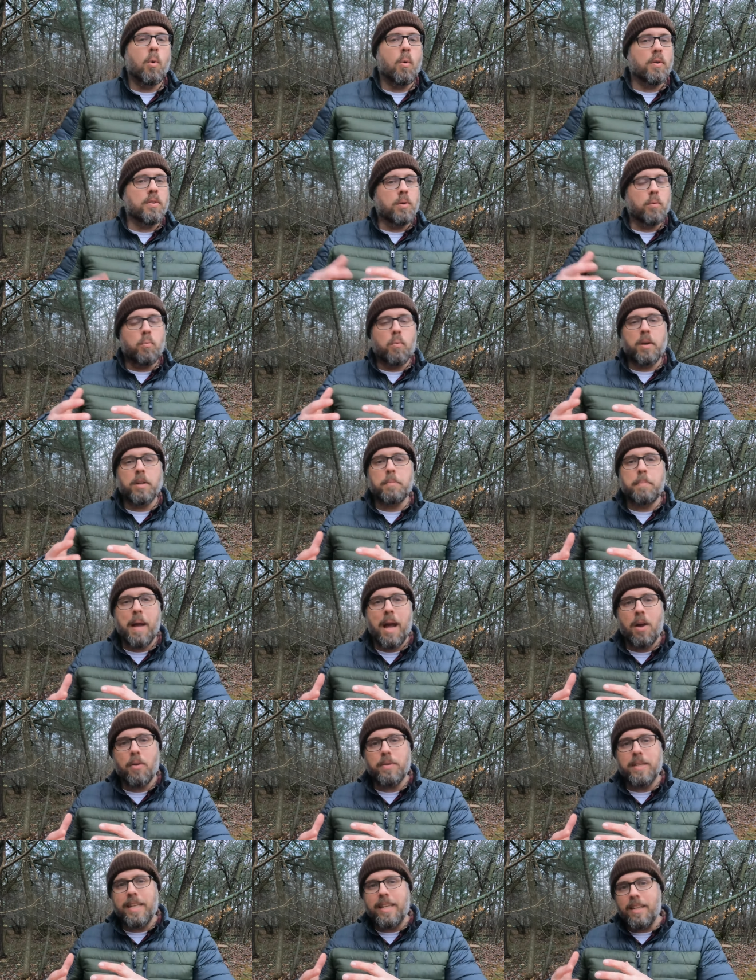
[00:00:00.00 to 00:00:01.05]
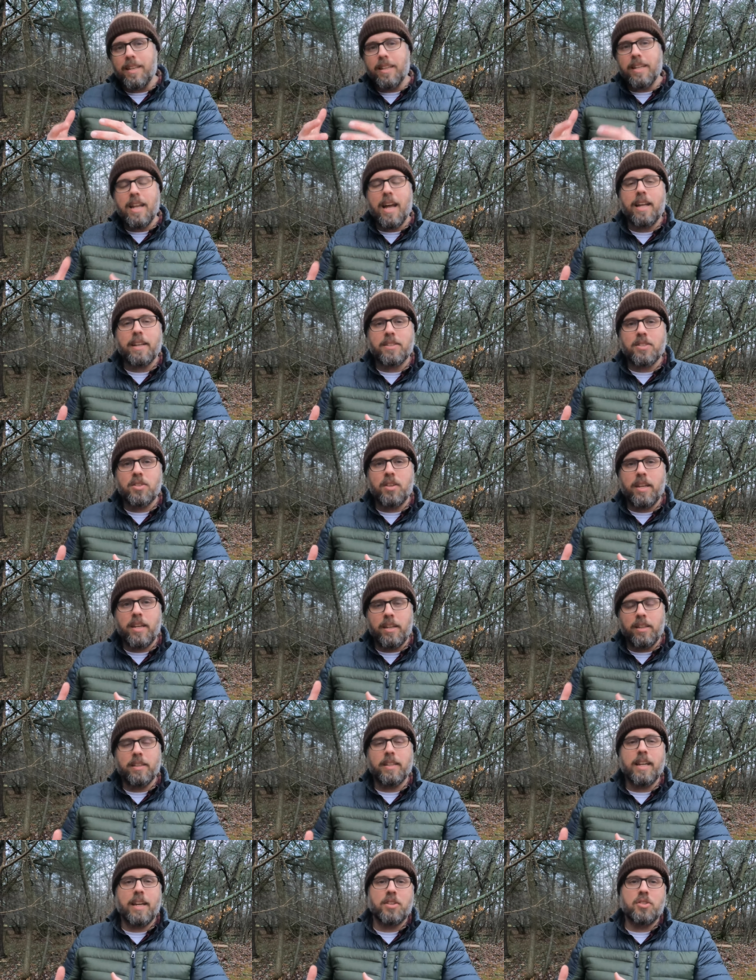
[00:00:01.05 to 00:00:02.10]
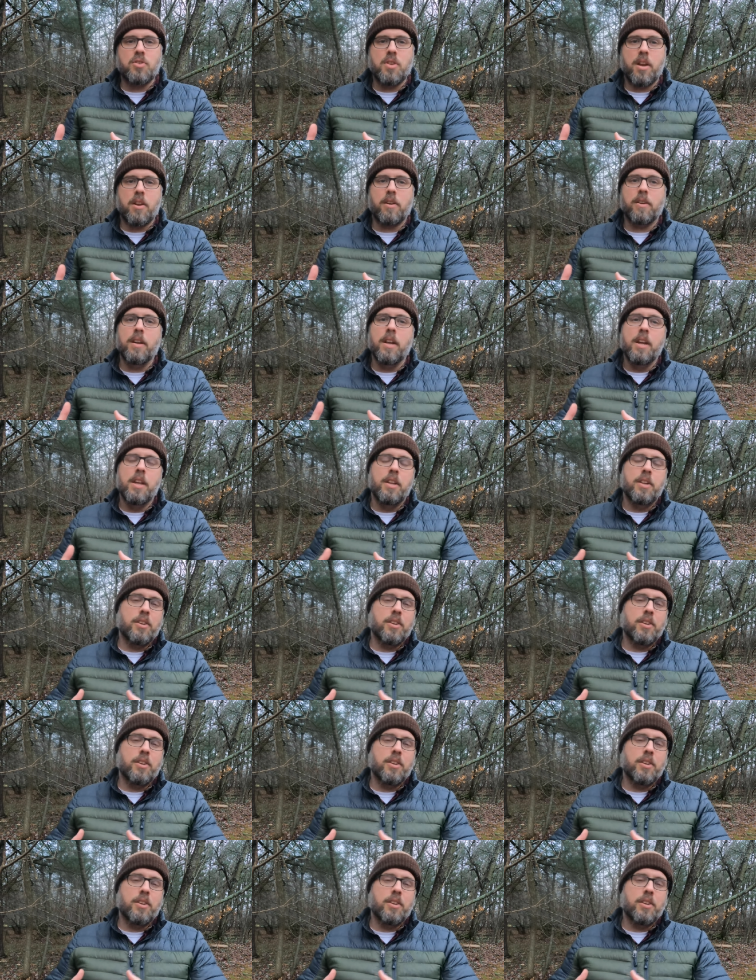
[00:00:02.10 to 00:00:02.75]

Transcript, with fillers: or the one pound Helinox, Helinox chair,